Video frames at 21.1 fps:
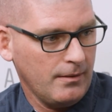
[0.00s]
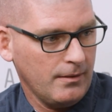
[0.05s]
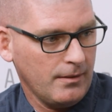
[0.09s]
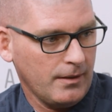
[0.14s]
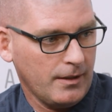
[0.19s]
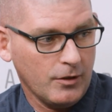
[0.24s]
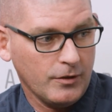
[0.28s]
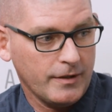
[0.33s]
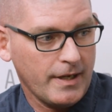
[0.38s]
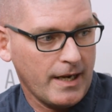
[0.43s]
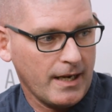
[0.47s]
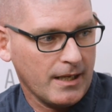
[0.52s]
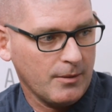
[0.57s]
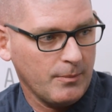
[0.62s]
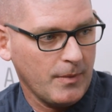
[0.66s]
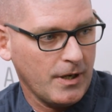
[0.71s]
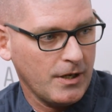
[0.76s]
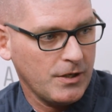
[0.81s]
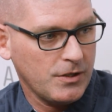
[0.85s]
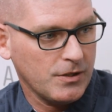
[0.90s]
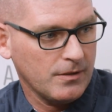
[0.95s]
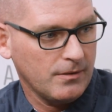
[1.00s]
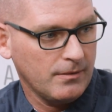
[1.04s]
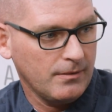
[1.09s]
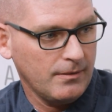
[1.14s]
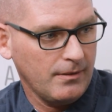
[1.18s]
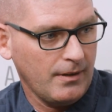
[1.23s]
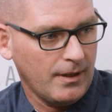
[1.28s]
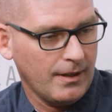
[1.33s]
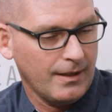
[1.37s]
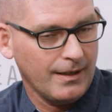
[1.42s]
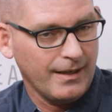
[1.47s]
gilt
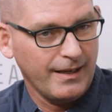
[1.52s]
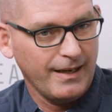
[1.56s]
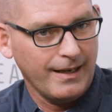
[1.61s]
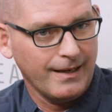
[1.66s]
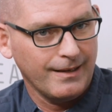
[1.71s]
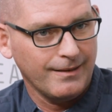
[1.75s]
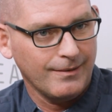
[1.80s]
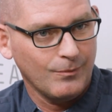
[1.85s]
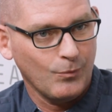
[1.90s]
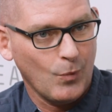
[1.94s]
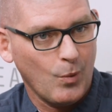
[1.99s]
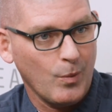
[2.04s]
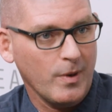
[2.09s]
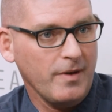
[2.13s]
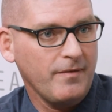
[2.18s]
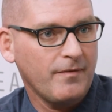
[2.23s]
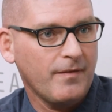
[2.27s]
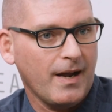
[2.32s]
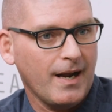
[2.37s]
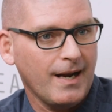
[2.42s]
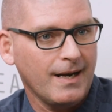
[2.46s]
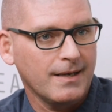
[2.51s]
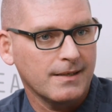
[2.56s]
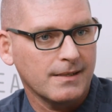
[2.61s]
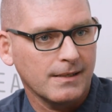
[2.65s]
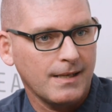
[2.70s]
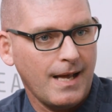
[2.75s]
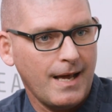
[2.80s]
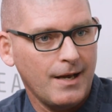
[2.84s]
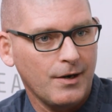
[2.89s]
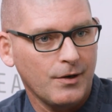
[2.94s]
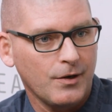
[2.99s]
acclimation, and what we find is a
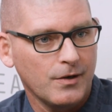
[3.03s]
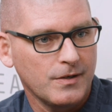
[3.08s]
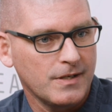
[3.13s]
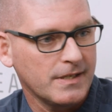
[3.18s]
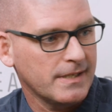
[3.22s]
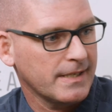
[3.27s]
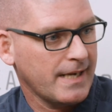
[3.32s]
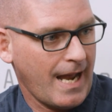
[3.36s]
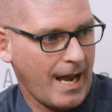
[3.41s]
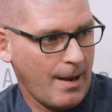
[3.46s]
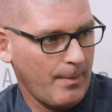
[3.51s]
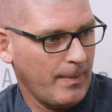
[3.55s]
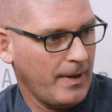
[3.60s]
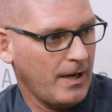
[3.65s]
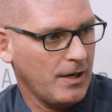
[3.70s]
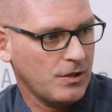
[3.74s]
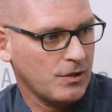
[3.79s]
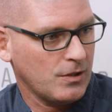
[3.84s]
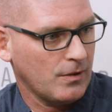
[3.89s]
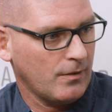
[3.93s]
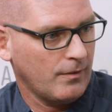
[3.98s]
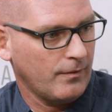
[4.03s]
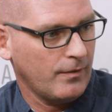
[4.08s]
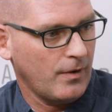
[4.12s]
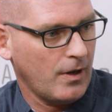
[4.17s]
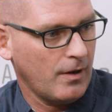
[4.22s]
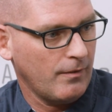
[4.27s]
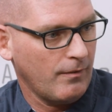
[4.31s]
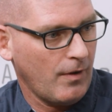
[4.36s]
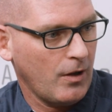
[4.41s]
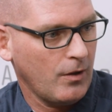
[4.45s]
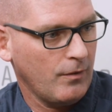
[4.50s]
lot of herds it's a combination of
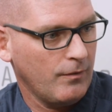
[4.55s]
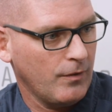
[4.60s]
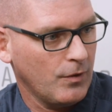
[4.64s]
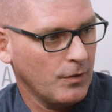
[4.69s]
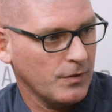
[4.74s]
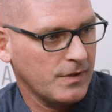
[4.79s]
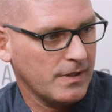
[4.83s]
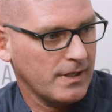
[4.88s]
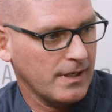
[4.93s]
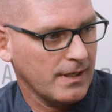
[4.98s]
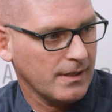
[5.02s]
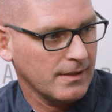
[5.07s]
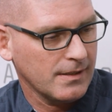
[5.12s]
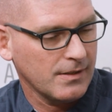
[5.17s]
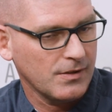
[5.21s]
all of those things.